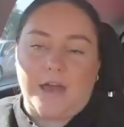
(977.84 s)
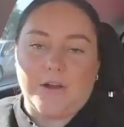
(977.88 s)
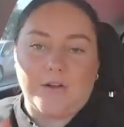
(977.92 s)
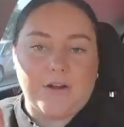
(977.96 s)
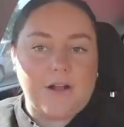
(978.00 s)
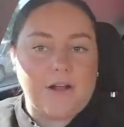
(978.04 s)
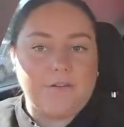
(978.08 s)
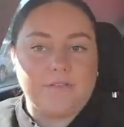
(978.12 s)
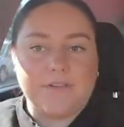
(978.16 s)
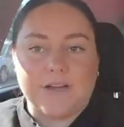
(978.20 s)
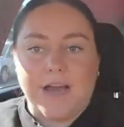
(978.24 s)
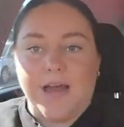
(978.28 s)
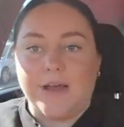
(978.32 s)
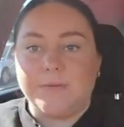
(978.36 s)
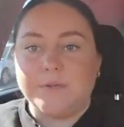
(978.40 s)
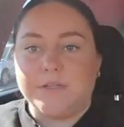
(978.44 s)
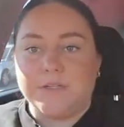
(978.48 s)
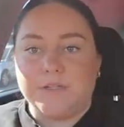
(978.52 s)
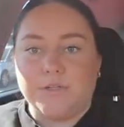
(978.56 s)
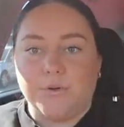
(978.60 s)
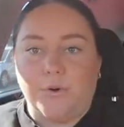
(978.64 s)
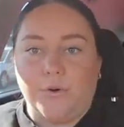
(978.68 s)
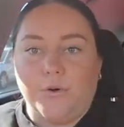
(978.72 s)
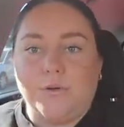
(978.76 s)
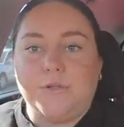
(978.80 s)
I don't have time to
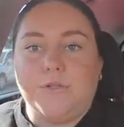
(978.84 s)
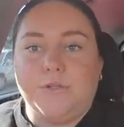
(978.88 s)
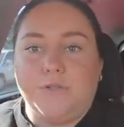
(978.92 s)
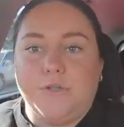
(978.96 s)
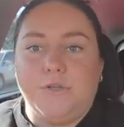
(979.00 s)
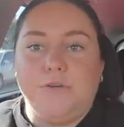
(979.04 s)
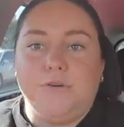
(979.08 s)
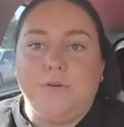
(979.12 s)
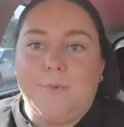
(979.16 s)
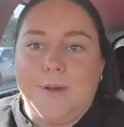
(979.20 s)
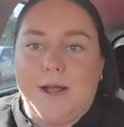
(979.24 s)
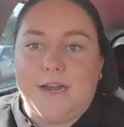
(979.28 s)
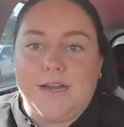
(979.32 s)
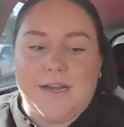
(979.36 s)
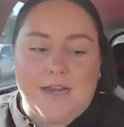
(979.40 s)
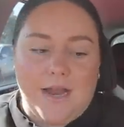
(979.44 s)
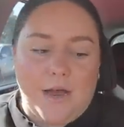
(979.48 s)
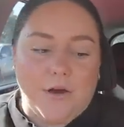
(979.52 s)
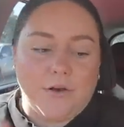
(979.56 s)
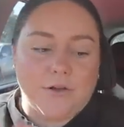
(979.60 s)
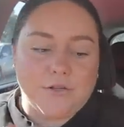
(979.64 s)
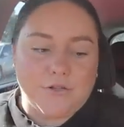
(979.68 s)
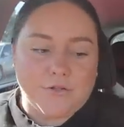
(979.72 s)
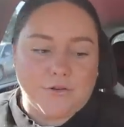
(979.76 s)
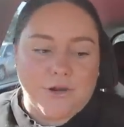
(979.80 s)
talk to you about it
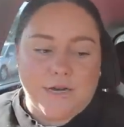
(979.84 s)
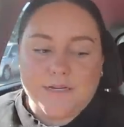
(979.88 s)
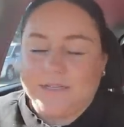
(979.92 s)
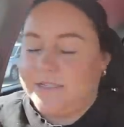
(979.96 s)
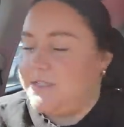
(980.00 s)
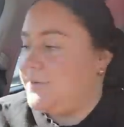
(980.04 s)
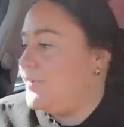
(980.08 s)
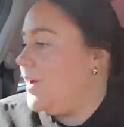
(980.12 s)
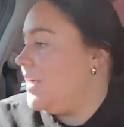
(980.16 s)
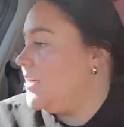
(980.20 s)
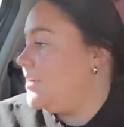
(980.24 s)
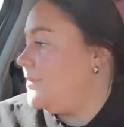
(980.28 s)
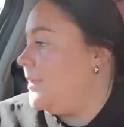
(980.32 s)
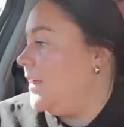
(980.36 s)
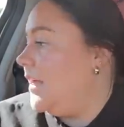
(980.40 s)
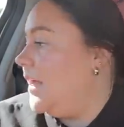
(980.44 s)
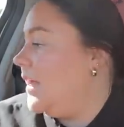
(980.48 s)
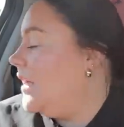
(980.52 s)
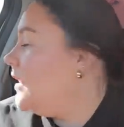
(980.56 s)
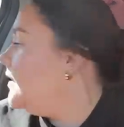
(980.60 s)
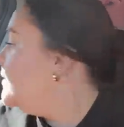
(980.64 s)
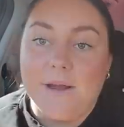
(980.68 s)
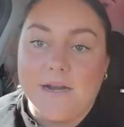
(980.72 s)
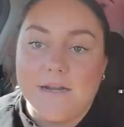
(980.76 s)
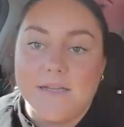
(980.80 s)
now because Grace is about to be
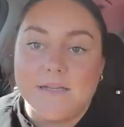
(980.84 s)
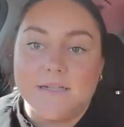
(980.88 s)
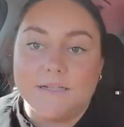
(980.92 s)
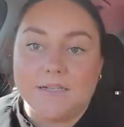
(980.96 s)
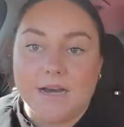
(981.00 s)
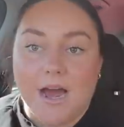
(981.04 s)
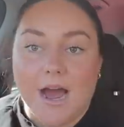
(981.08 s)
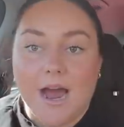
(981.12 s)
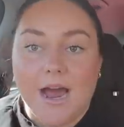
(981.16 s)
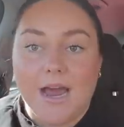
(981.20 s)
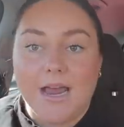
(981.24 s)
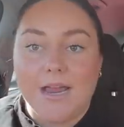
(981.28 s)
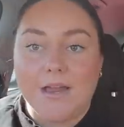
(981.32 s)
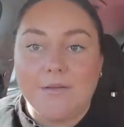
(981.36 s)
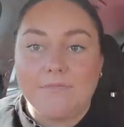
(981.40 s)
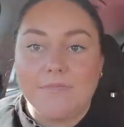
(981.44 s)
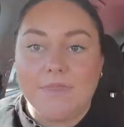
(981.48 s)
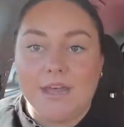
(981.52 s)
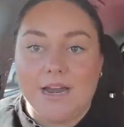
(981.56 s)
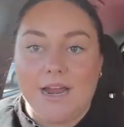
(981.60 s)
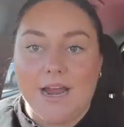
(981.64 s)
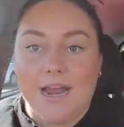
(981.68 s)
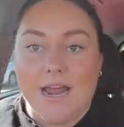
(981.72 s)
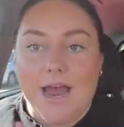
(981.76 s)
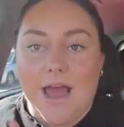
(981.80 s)
here. But in the time
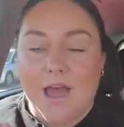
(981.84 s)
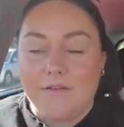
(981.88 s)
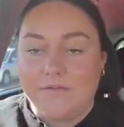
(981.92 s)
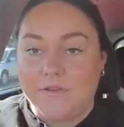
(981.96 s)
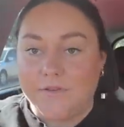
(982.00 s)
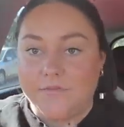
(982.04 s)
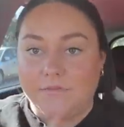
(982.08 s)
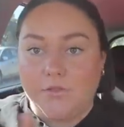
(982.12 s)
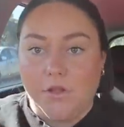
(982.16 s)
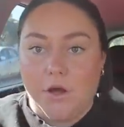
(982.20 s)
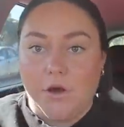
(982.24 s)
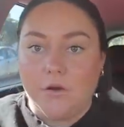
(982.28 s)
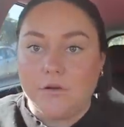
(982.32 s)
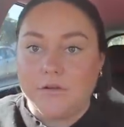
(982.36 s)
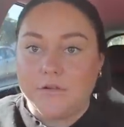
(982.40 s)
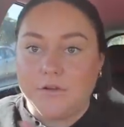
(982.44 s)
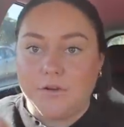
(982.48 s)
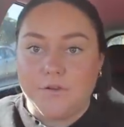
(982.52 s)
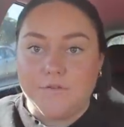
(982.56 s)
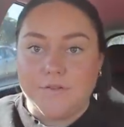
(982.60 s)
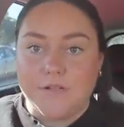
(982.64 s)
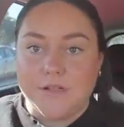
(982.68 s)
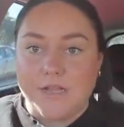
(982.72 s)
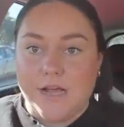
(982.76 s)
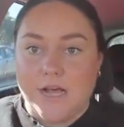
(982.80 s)
that I haven't vlogged
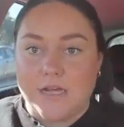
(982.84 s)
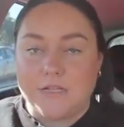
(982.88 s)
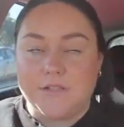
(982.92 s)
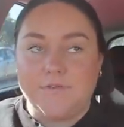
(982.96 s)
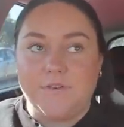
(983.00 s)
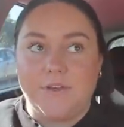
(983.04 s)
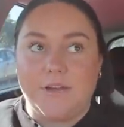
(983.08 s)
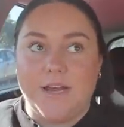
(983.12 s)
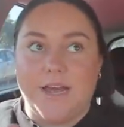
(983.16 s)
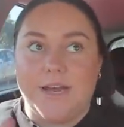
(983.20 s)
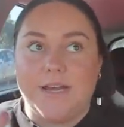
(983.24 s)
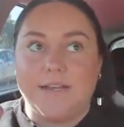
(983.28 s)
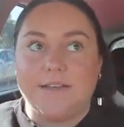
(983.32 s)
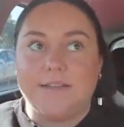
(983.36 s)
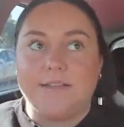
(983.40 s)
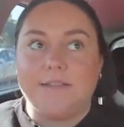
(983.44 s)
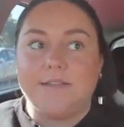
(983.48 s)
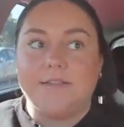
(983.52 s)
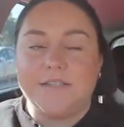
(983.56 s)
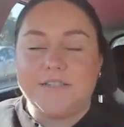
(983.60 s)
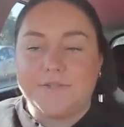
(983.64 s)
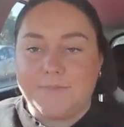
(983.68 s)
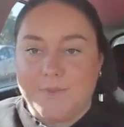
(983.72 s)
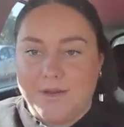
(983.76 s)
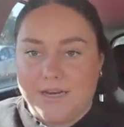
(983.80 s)
over the last few days,
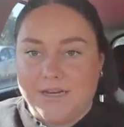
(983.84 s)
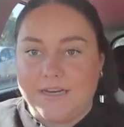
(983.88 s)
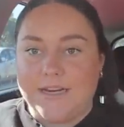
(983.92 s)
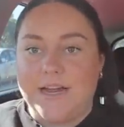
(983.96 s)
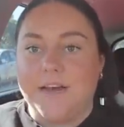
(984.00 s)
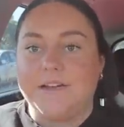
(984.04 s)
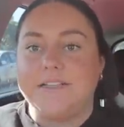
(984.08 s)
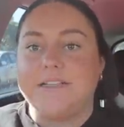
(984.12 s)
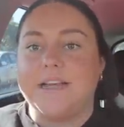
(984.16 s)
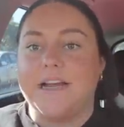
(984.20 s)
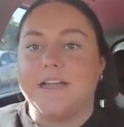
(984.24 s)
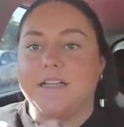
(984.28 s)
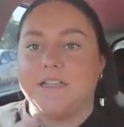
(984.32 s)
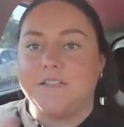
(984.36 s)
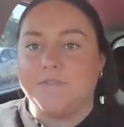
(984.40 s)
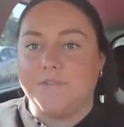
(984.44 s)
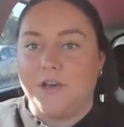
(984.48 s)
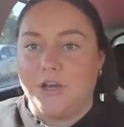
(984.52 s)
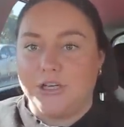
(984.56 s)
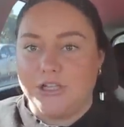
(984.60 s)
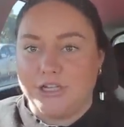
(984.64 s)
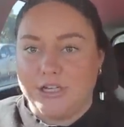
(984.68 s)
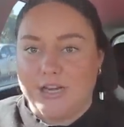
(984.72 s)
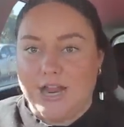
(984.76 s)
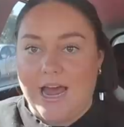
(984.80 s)
Speak Now Taylor's
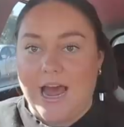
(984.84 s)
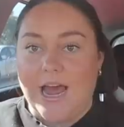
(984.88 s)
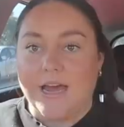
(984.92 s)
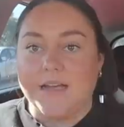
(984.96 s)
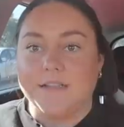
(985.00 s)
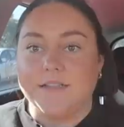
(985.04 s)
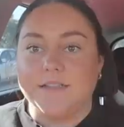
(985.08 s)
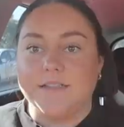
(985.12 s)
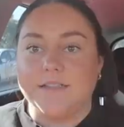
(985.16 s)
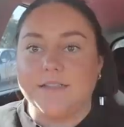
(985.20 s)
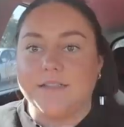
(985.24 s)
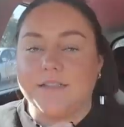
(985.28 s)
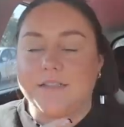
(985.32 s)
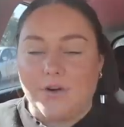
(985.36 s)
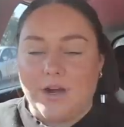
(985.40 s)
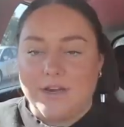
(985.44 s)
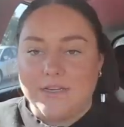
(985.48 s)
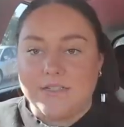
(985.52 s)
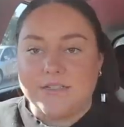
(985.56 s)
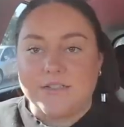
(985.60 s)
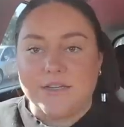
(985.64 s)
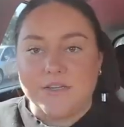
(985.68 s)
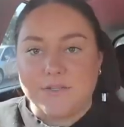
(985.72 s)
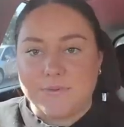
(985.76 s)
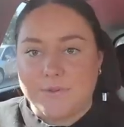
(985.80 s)
version has
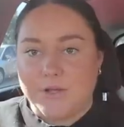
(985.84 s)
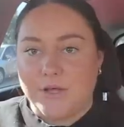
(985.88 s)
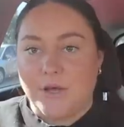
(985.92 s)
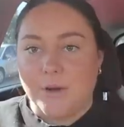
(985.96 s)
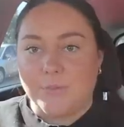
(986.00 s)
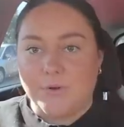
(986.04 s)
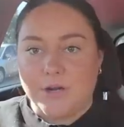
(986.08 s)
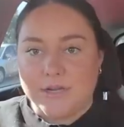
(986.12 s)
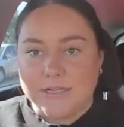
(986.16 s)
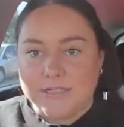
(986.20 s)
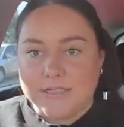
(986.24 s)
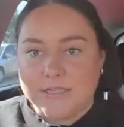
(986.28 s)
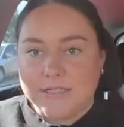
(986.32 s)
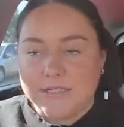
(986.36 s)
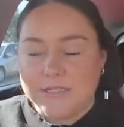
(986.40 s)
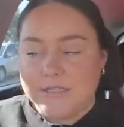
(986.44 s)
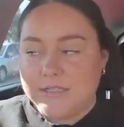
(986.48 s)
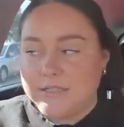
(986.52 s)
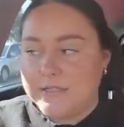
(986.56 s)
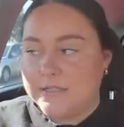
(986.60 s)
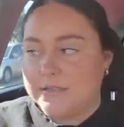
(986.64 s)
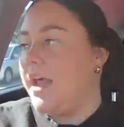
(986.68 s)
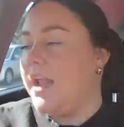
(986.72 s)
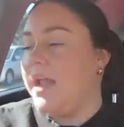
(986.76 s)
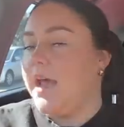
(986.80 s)
graced us with her
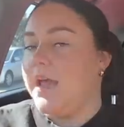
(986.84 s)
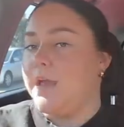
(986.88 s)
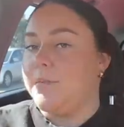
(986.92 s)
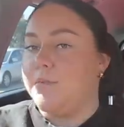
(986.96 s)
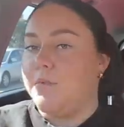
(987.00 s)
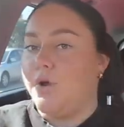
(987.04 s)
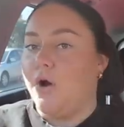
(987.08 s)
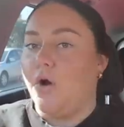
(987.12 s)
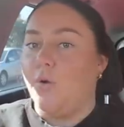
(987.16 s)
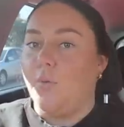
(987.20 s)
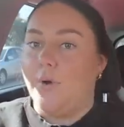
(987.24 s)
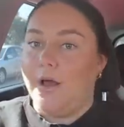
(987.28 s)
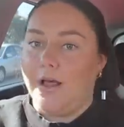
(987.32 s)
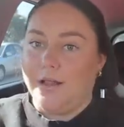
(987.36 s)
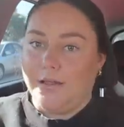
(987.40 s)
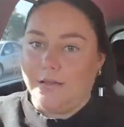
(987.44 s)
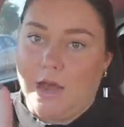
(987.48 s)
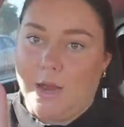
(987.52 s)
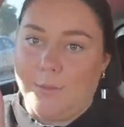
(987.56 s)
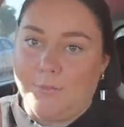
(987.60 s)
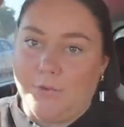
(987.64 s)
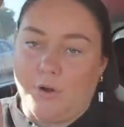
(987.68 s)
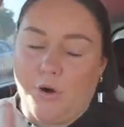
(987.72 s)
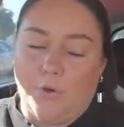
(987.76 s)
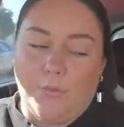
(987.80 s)
presence. And I am not well.
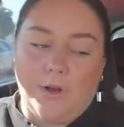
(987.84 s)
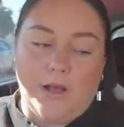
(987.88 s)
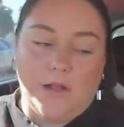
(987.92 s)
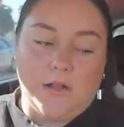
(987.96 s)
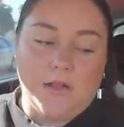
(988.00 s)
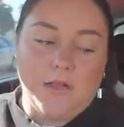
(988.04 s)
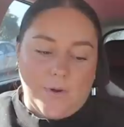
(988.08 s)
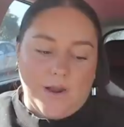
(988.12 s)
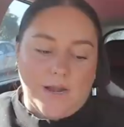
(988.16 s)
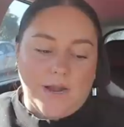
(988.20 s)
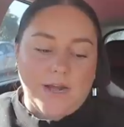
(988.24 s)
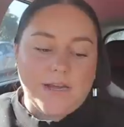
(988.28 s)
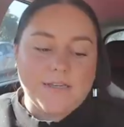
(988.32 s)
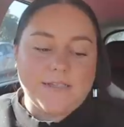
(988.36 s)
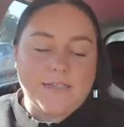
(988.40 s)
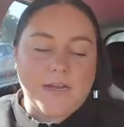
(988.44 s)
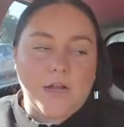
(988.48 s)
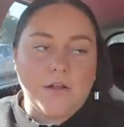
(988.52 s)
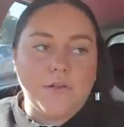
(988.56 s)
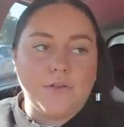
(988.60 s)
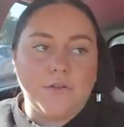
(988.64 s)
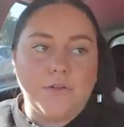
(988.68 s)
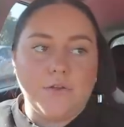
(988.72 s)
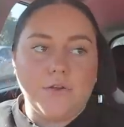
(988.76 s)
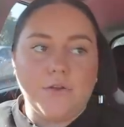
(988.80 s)
I'm not well. When I
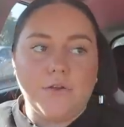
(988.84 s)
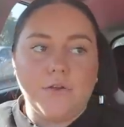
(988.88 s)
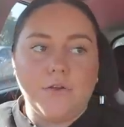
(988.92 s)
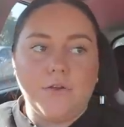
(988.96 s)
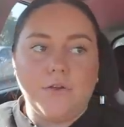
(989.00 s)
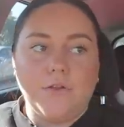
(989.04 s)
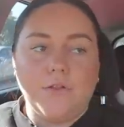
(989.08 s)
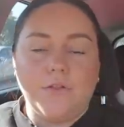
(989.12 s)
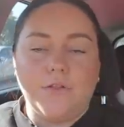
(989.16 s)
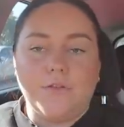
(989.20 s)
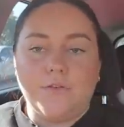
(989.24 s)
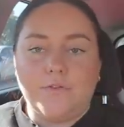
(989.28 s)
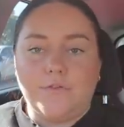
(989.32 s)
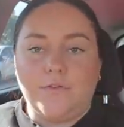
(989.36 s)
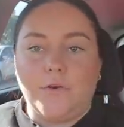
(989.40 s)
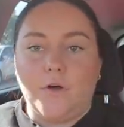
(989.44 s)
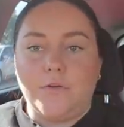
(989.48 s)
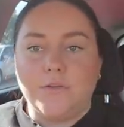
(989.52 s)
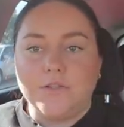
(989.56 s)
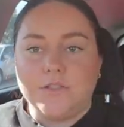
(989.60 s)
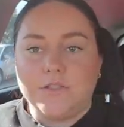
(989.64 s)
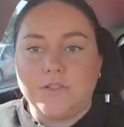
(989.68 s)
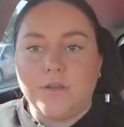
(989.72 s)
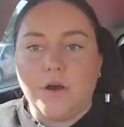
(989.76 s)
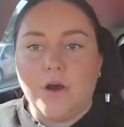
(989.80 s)
tell you the
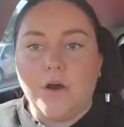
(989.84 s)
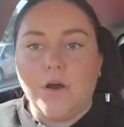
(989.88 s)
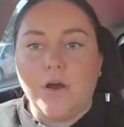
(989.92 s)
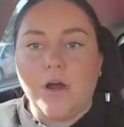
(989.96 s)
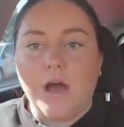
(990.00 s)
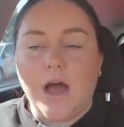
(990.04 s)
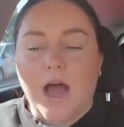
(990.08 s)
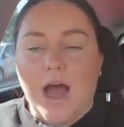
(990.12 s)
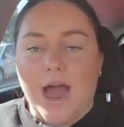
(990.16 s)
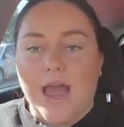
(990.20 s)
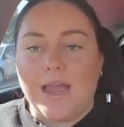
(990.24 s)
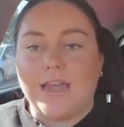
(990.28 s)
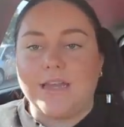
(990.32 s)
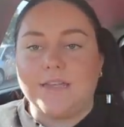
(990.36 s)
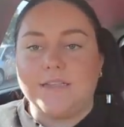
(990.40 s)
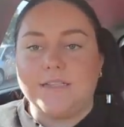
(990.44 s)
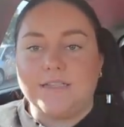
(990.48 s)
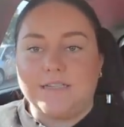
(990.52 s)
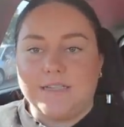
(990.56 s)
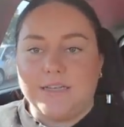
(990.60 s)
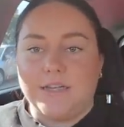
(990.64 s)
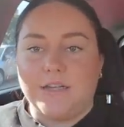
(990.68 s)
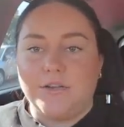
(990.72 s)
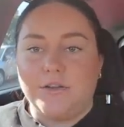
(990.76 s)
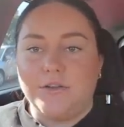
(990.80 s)
Vault song, I Can
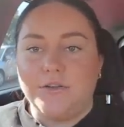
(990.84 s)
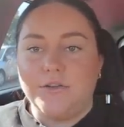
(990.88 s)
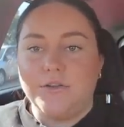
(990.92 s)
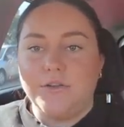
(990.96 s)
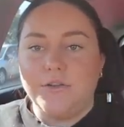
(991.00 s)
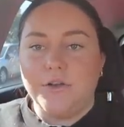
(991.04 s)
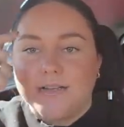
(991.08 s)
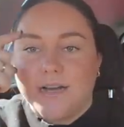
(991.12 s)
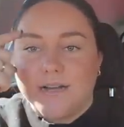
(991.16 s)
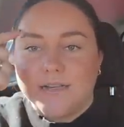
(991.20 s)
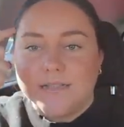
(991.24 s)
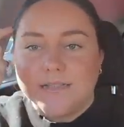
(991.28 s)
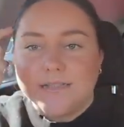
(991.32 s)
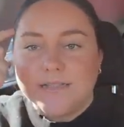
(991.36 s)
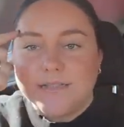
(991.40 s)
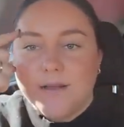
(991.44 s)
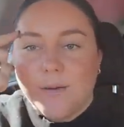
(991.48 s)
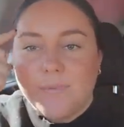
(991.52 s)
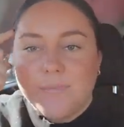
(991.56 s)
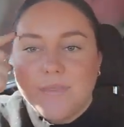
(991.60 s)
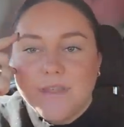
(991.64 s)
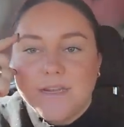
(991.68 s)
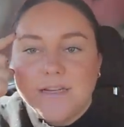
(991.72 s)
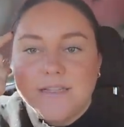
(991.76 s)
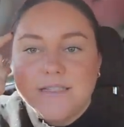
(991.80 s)
See You, does
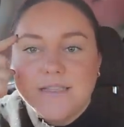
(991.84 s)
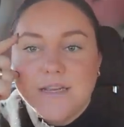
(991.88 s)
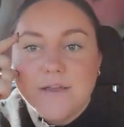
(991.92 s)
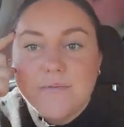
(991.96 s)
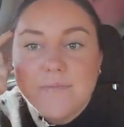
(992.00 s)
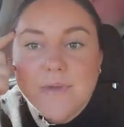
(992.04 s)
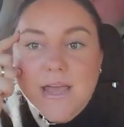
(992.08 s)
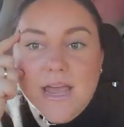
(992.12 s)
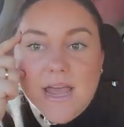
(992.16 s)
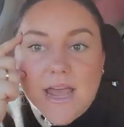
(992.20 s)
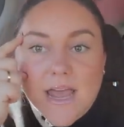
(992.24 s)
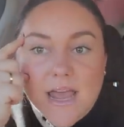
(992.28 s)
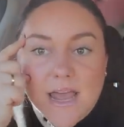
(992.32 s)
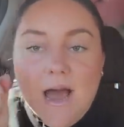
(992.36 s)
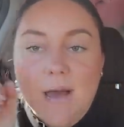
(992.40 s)
something to me.